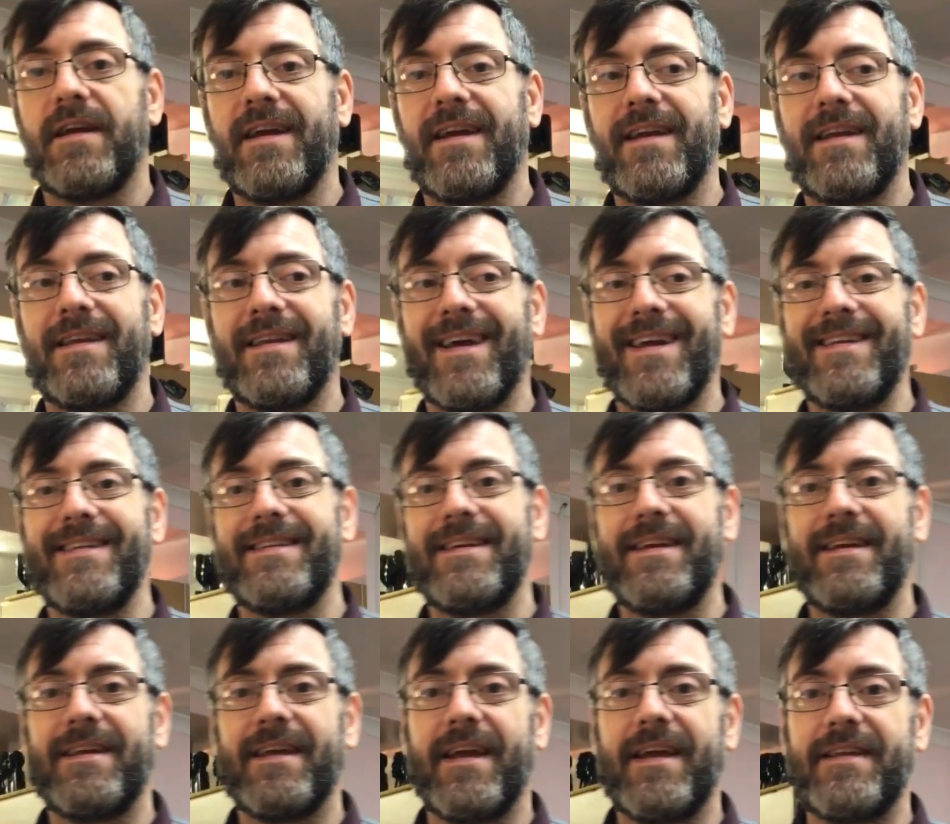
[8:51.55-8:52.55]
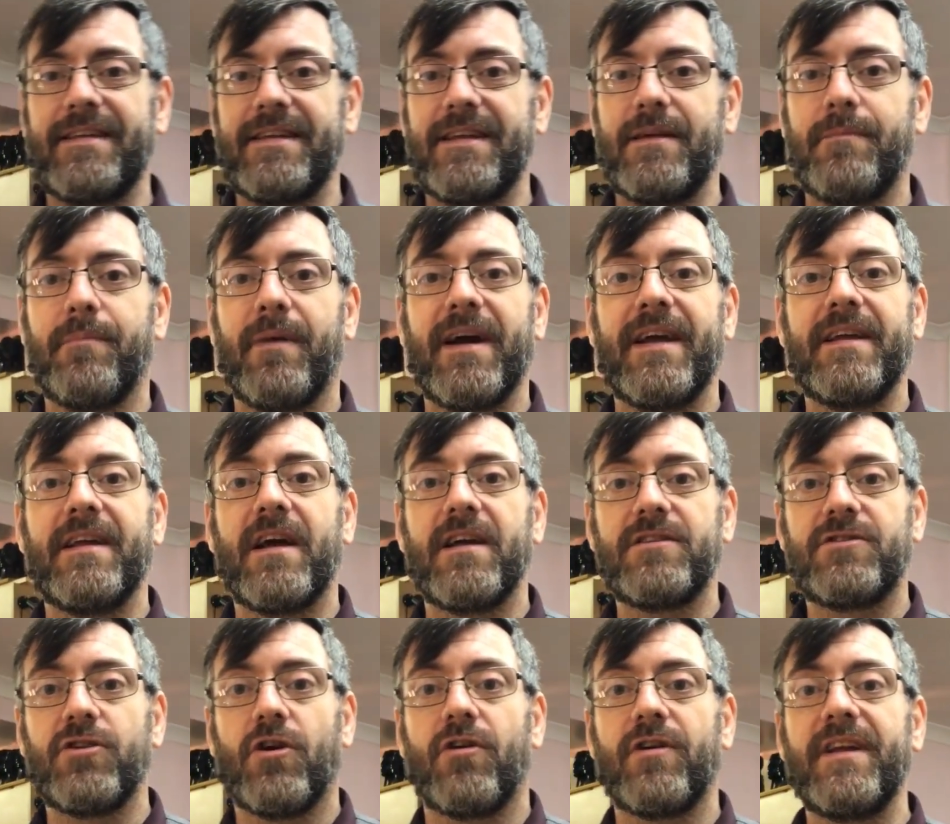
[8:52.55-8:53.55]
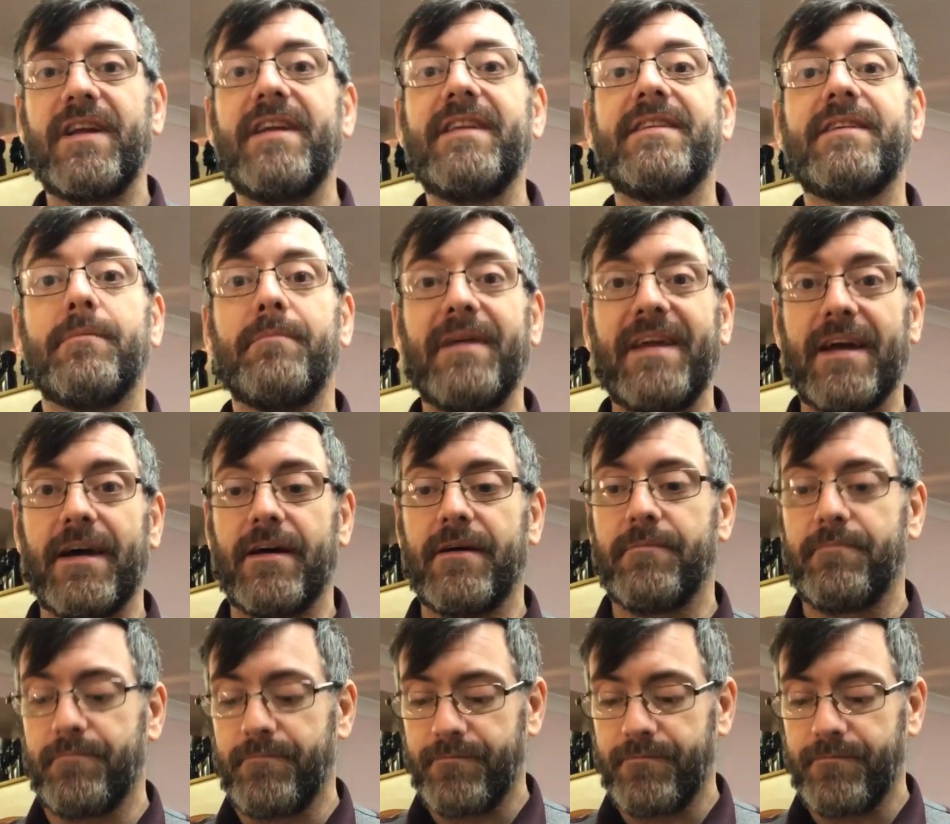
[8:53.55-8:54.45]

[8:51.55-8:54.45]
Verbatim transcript: in 1980 by Johnny Debeer,